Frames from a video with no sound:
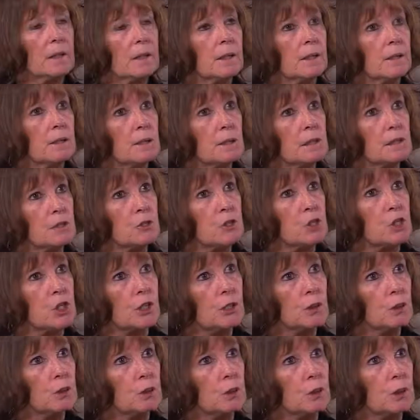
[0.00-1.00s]
I think
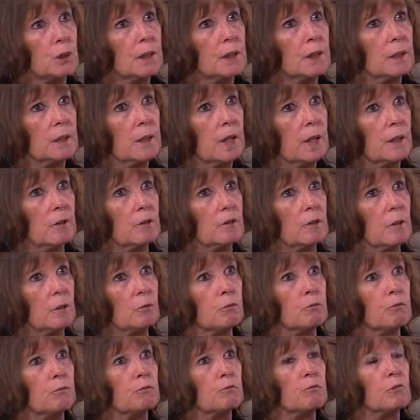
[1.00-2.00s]
children,
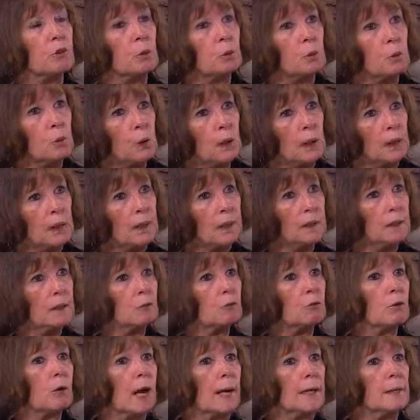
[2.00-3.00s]
for one,
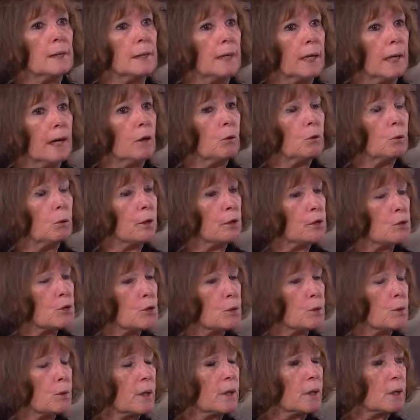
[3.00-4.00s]
right now we're
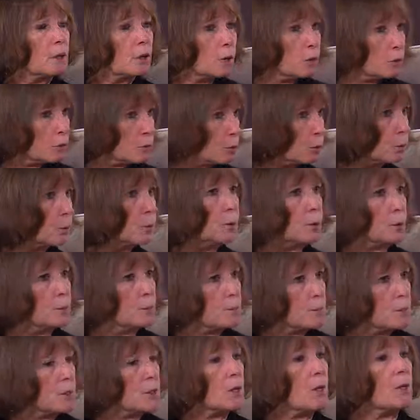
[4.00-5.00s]
doing
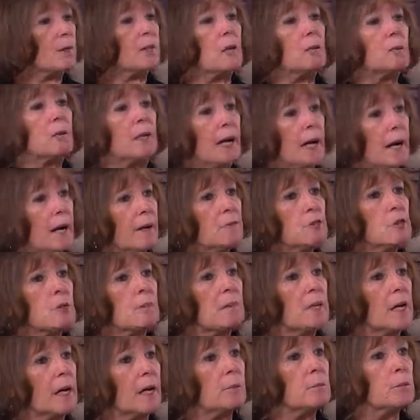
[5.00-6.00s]
groups, so they would have to
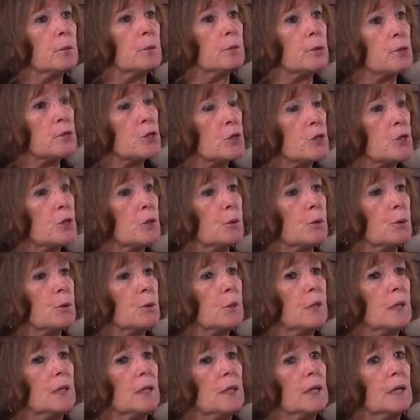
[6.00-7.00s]
be able
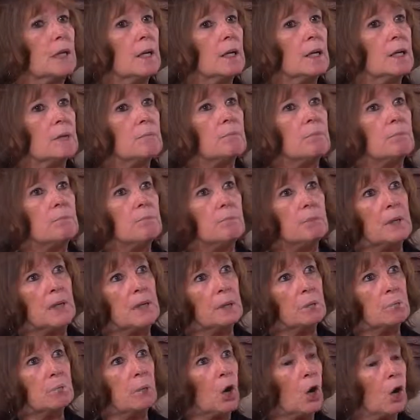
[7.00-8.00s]
to
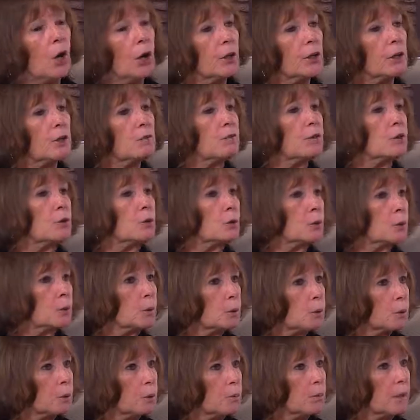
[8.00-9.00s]
be a part of a
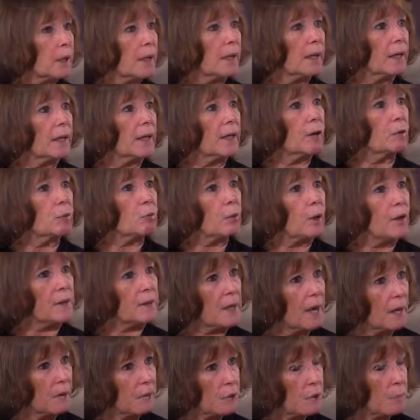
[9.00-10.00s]
group
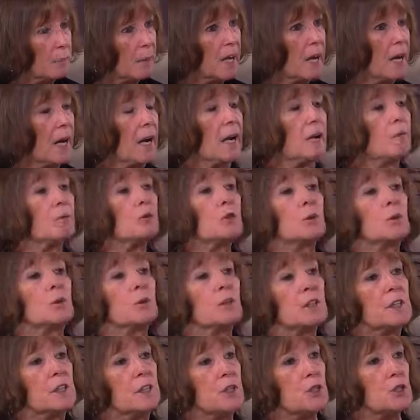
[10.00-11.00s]
without the
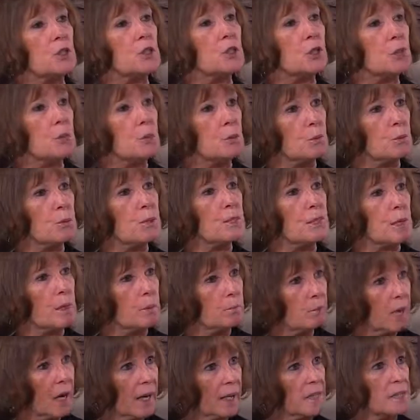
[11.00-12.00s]
behavioral issues
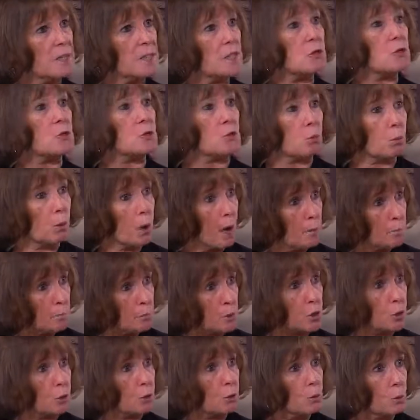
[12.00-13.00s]
that might
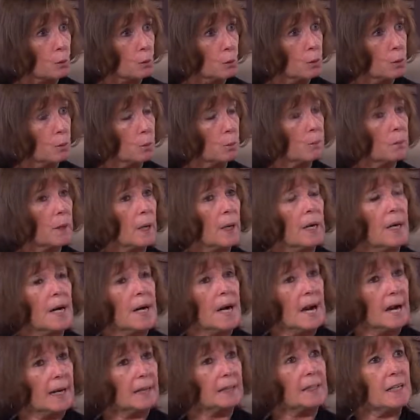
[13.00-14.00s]
disrupt a group.
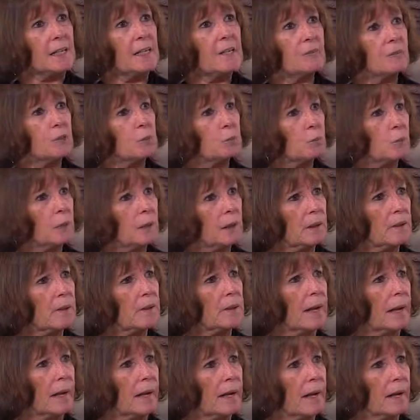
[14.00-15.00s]
And even with
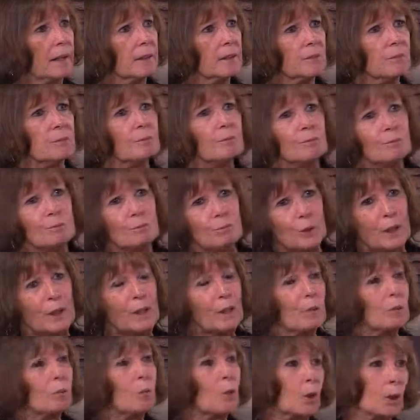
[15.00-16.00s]
that, we
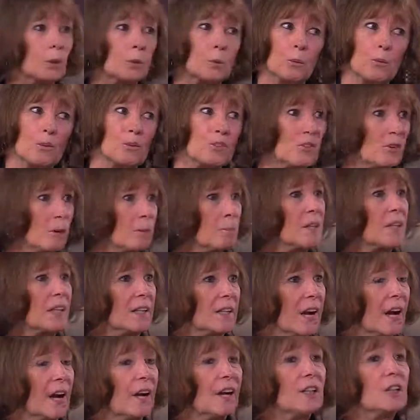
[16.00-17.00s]
can work with some of
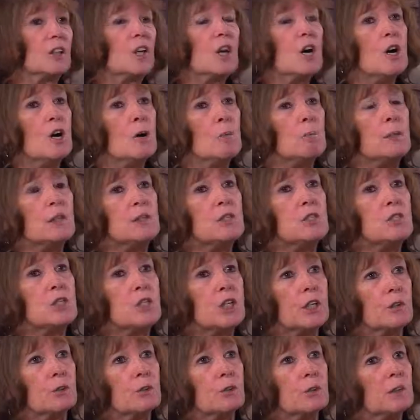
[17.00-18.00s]
that. But
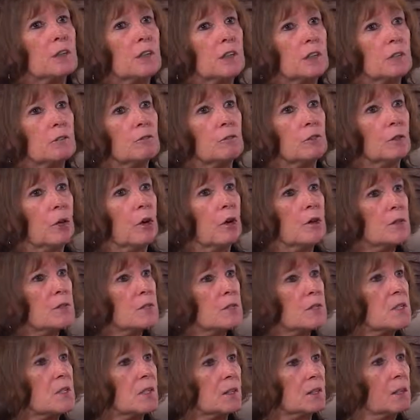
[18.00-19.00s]
children that have
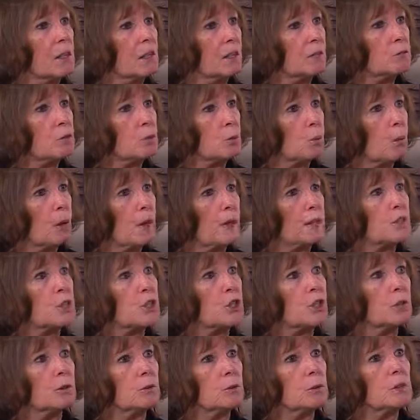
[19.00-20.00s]
lost a loved one,
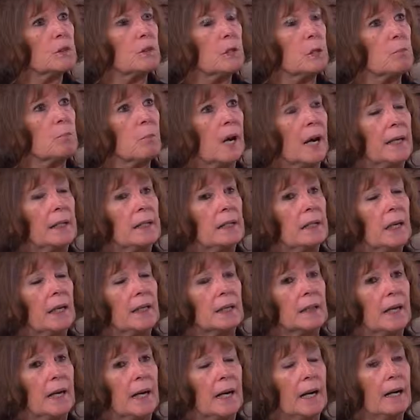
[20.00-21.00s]
children that might
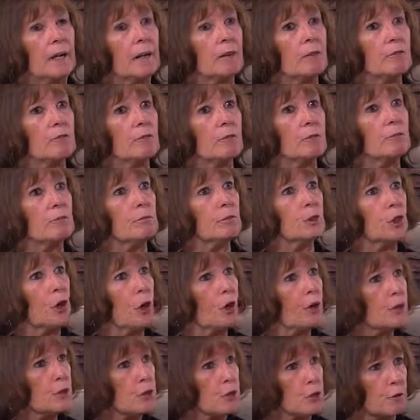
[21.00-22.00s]
not have
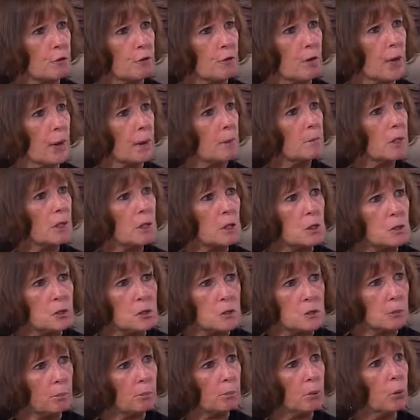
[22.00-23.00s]
large family
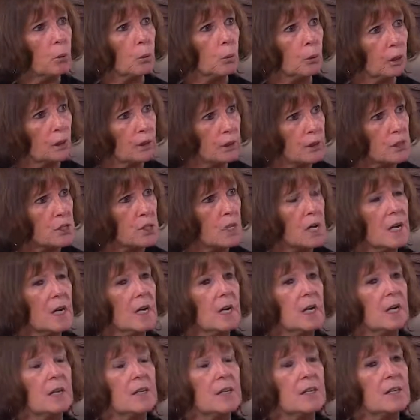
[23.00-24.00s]
support,
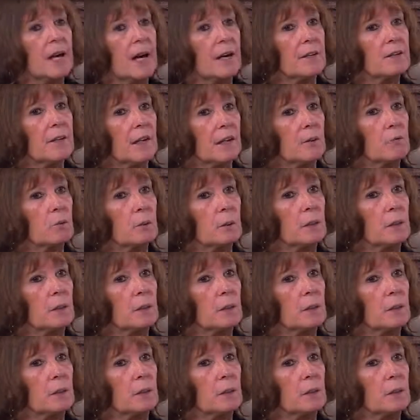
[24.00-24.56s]
that they